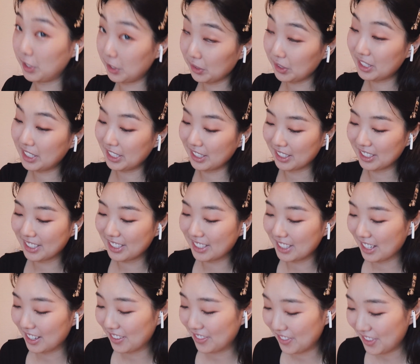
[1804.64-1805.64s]
juicier
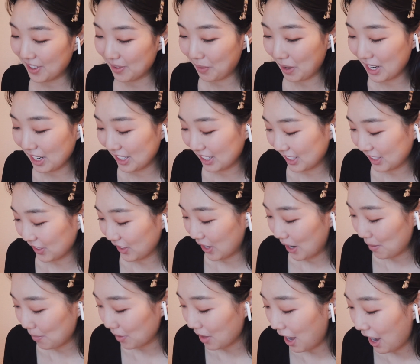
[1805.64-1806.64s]
stuff on my
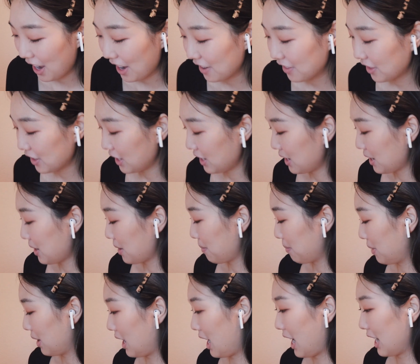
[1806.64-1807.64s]
Instagram live,
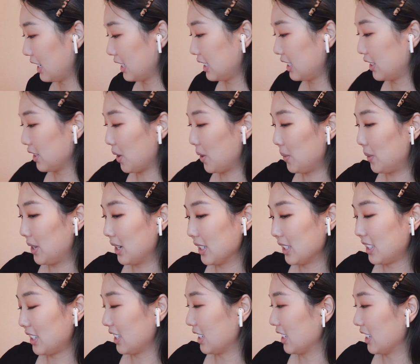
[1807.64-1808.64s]
but I just don't
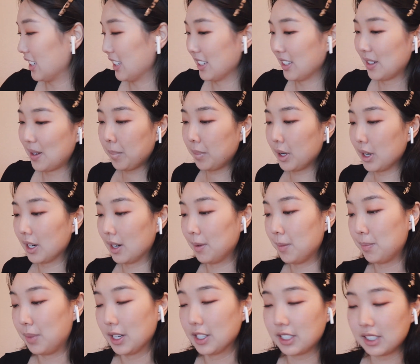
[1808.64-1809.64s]
want to put a
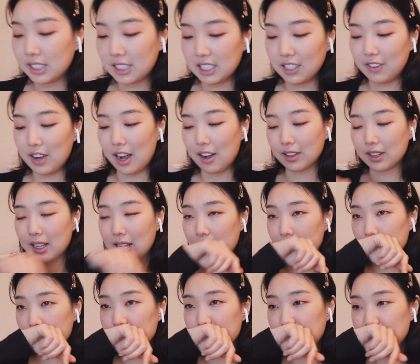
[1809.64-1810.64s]
bunch of stuff out
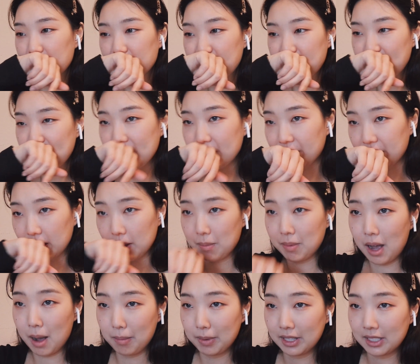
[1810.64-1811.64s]
there for the
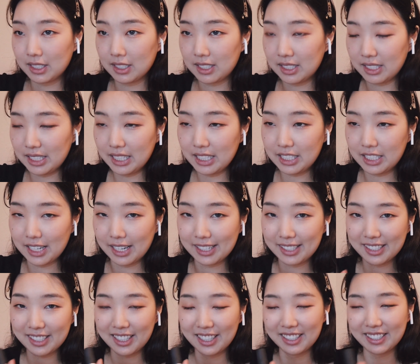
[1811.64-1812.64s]
public to see,
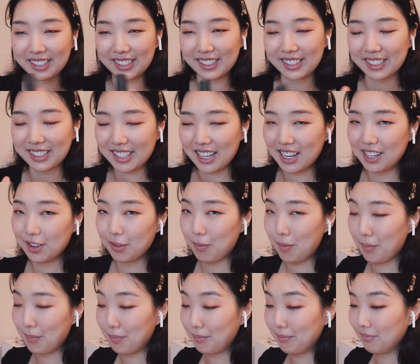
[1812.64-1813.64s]
just cause it's kind of,